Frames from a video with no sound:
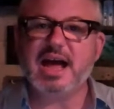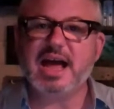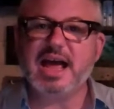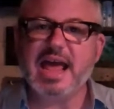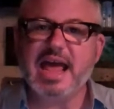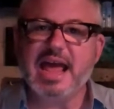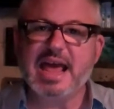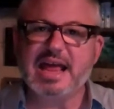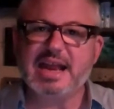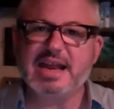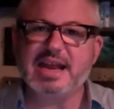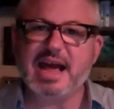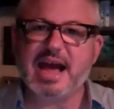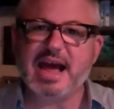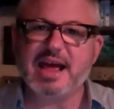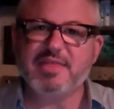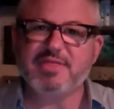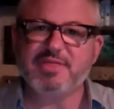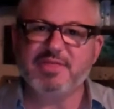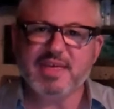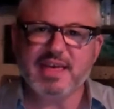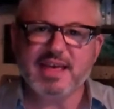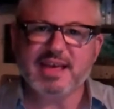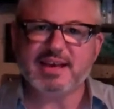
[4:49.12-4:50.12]
And I
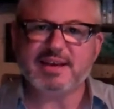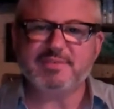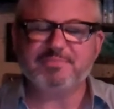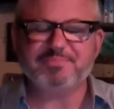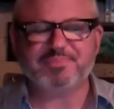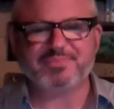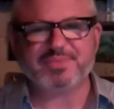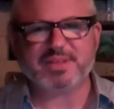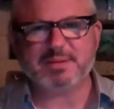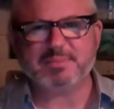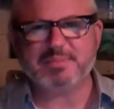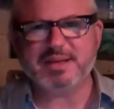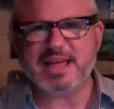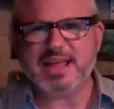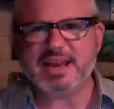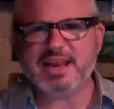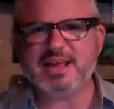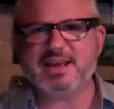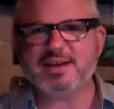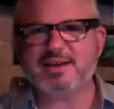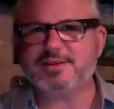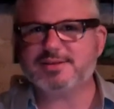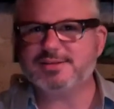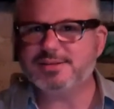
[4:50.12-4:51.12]
think
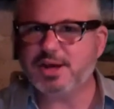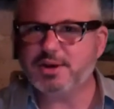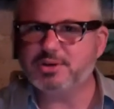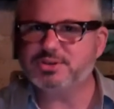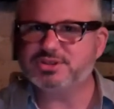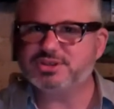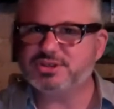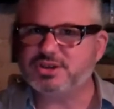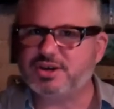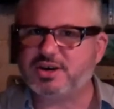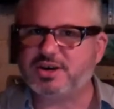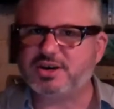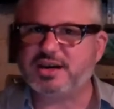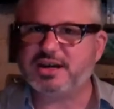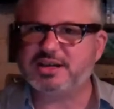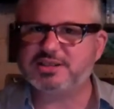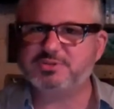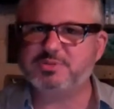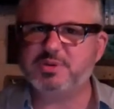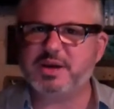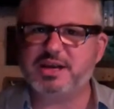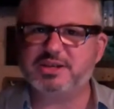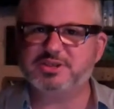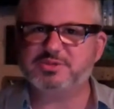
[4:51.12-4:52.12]
getting closer
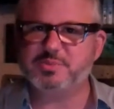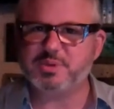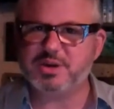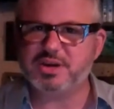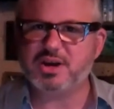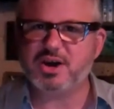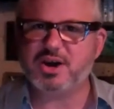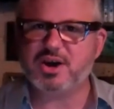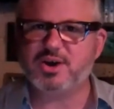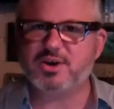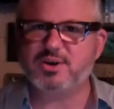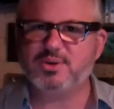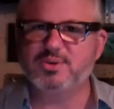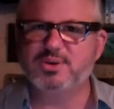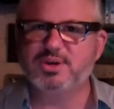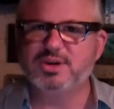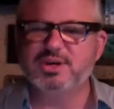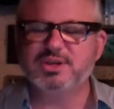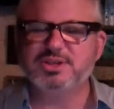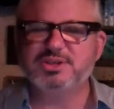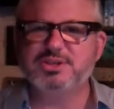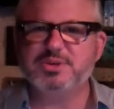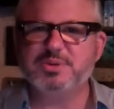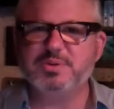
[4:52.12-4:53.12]
as we go
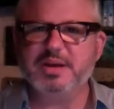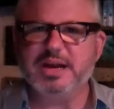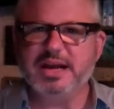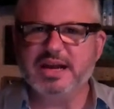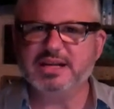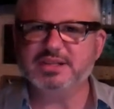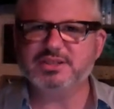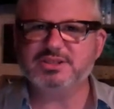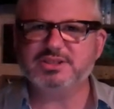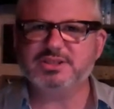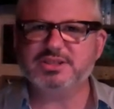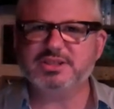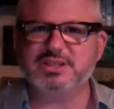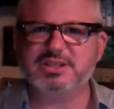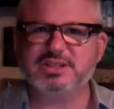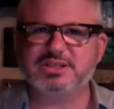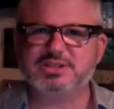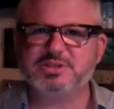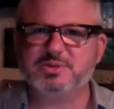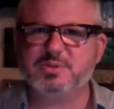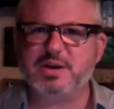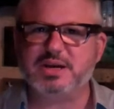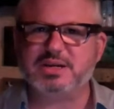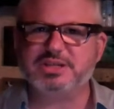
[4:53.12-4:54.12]
to an answer to
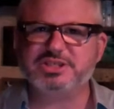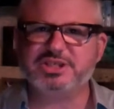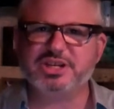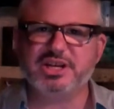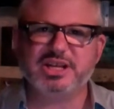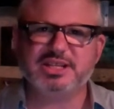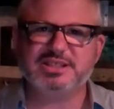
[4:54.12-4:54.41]
this question.